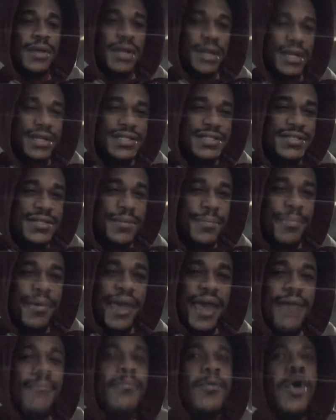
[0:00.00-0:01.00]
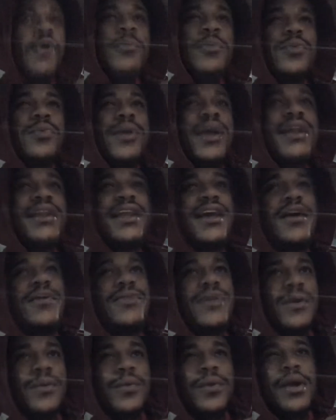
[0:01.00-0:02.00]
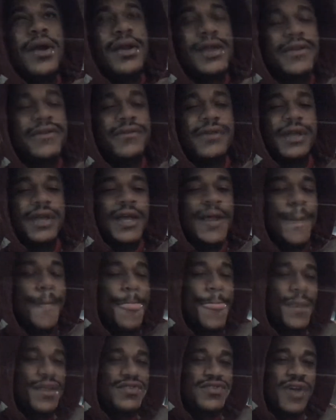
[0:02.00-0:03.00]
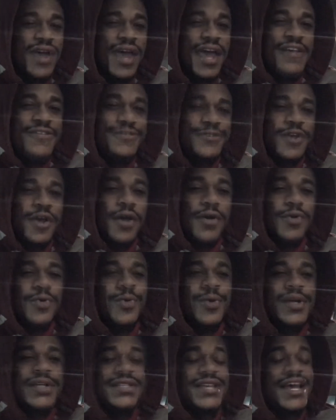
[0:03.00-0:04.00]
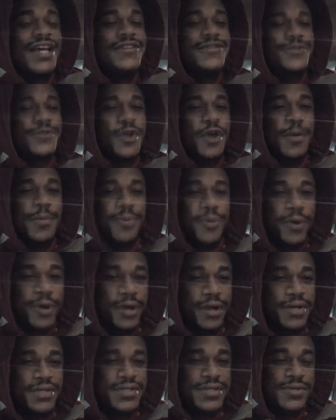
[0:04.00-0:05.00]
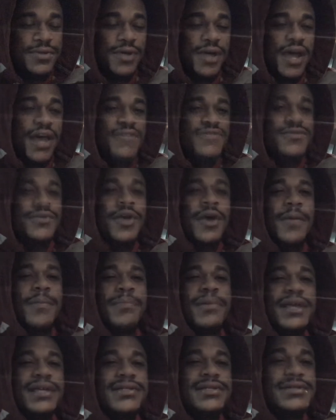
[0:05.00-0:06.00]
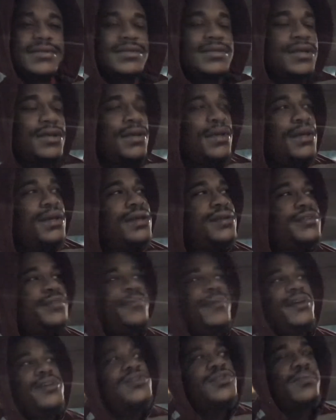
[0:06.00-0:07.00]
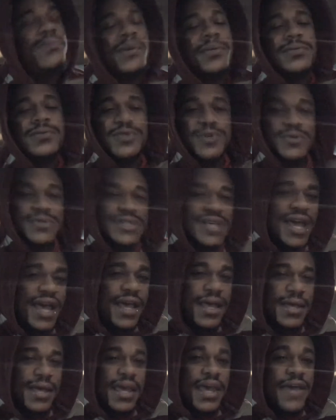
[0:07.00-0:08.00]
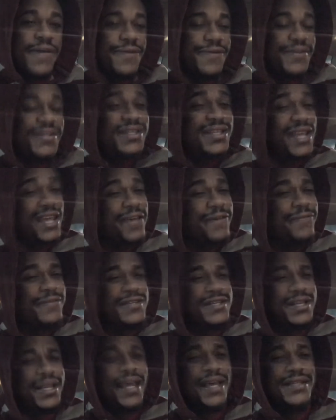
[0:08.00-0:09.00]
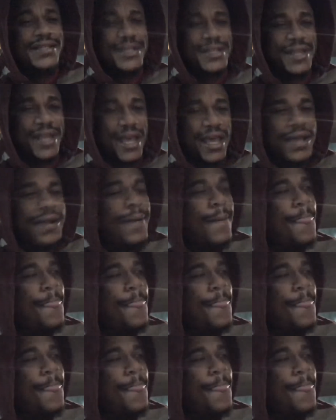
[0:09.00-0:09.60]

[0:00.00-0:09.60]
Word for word: this is a bad moment right now that we are living in. So I ask for y'all grace. I ask for y'all prayers. You know, I ask for y'all blessings to make sure baby Josiah, if it's, if today is the day,